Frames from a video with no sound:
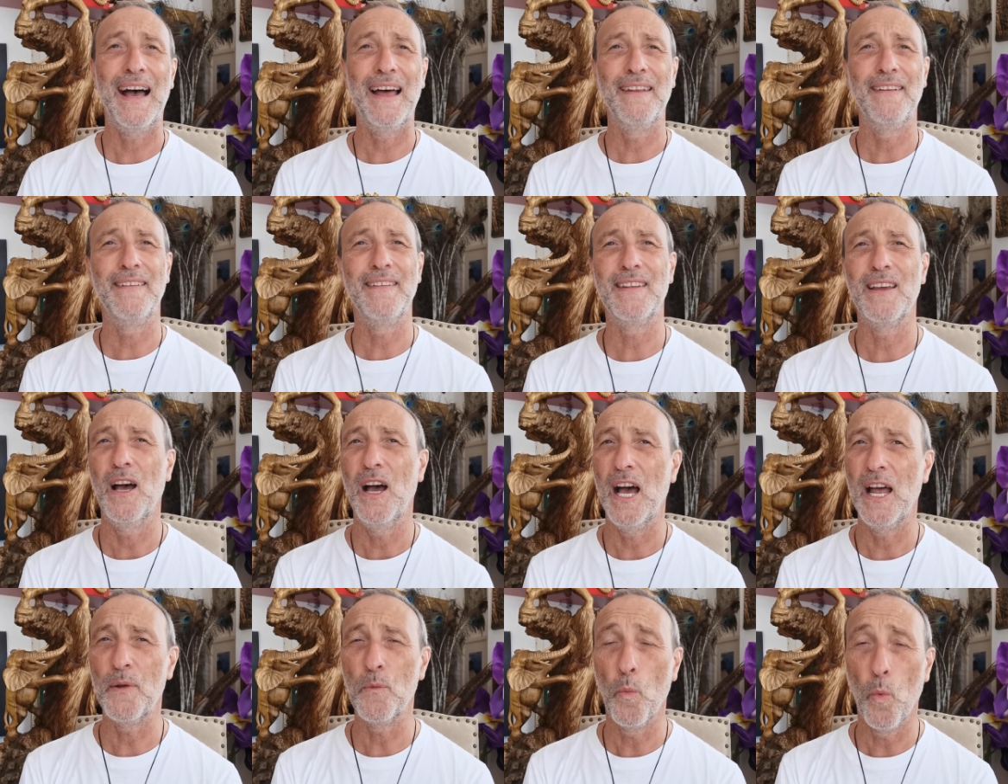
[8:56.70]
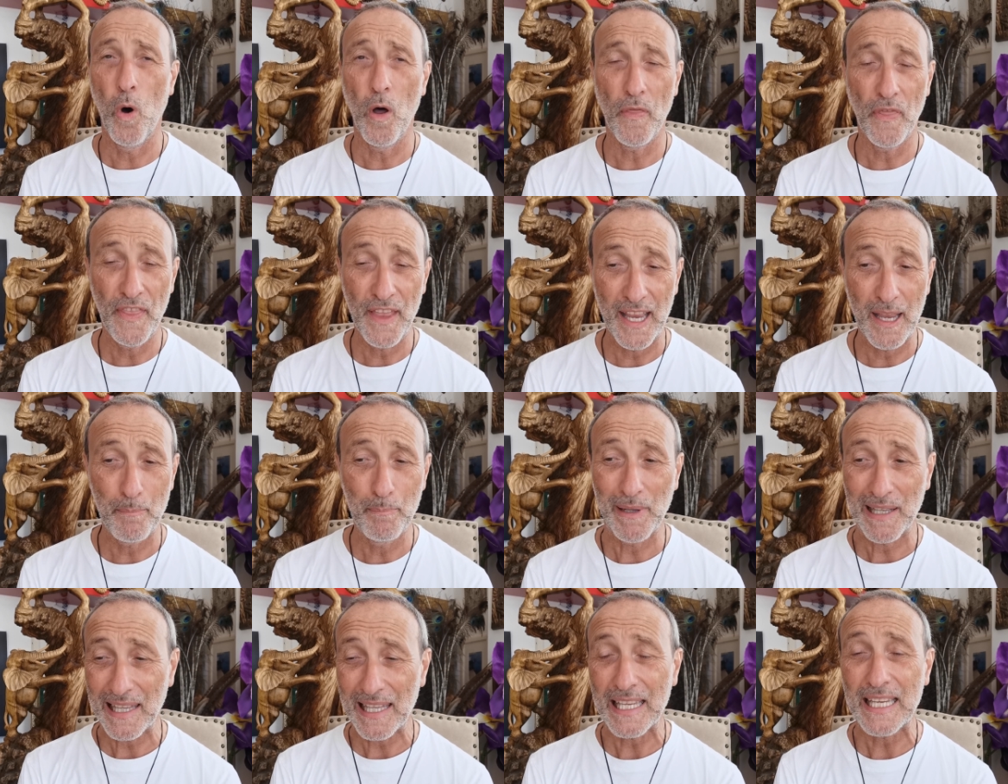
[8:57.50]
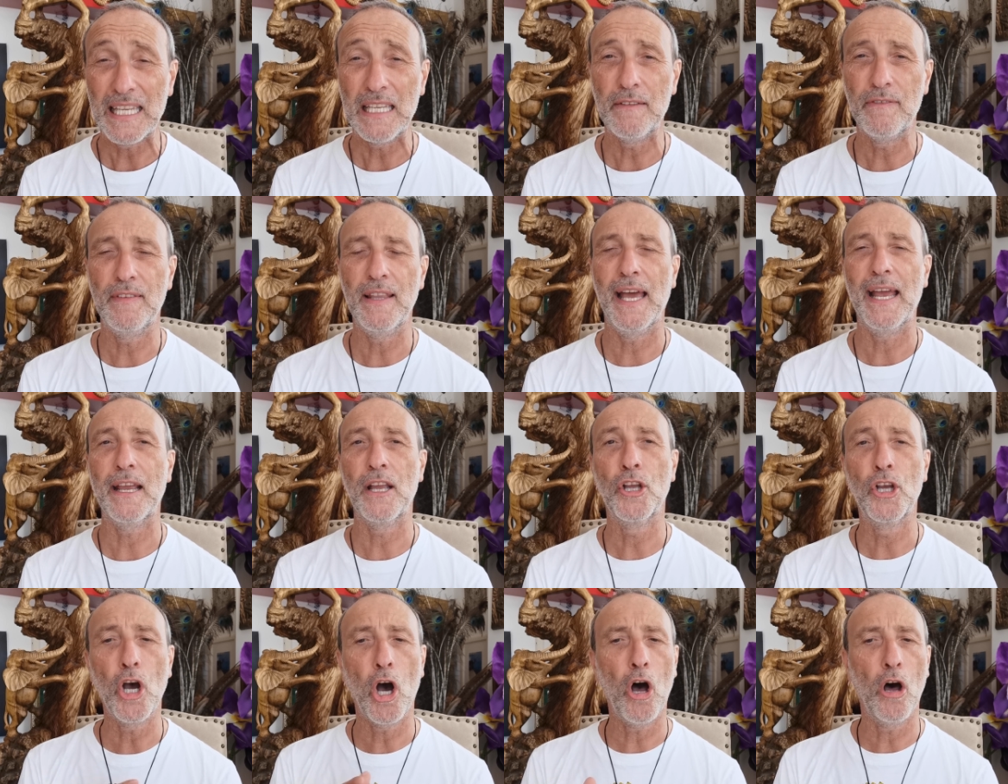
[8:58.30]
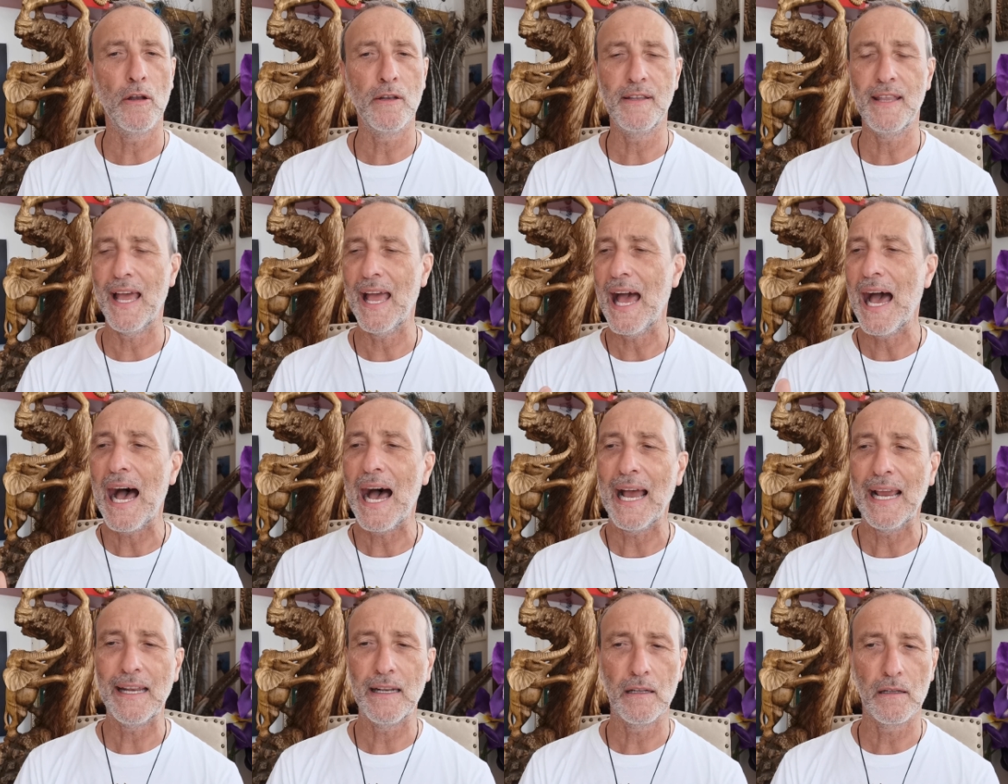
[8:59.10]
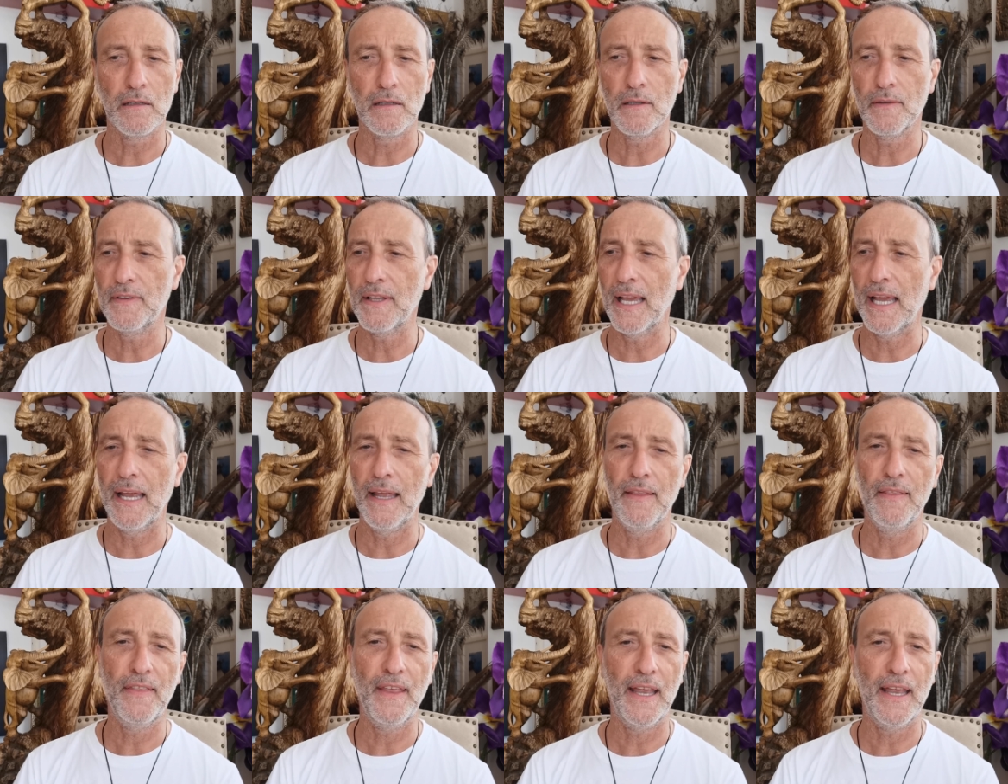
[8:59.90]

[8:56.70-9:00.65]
and, and what they believe their God, their idol, their,